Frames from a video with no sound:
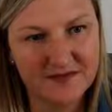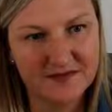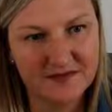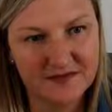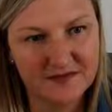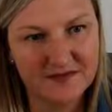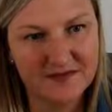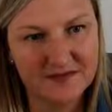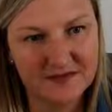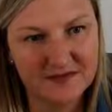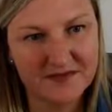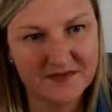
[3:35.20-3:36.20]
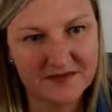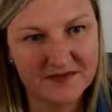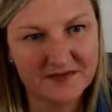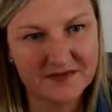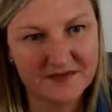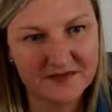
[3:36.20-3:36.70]

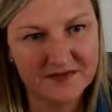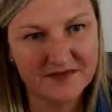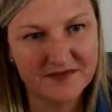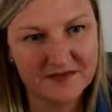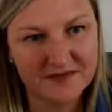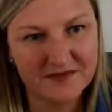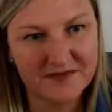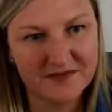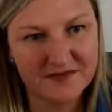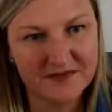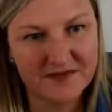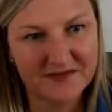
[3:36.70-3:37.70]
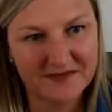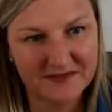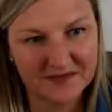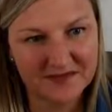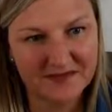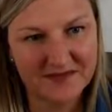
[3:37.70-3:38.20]

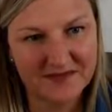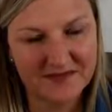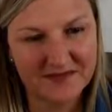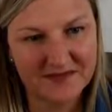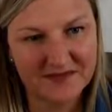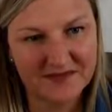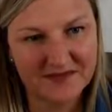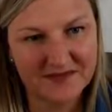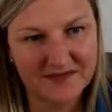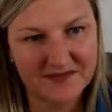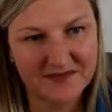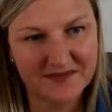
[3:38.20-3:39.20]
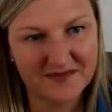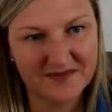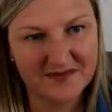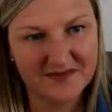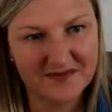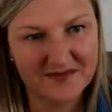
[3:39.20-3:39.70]

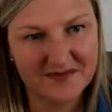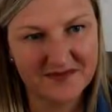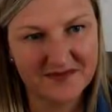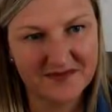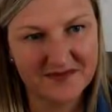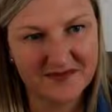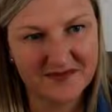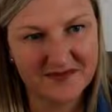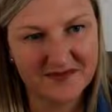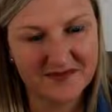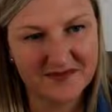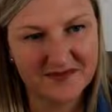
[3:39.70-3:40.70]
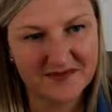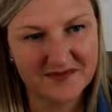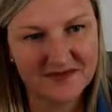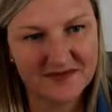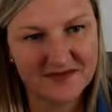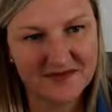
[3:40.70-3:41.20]

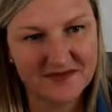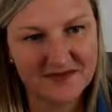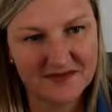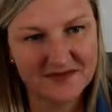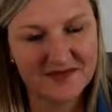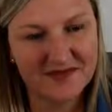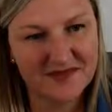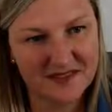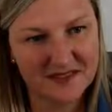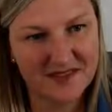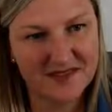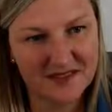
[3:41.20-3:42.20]
(silent)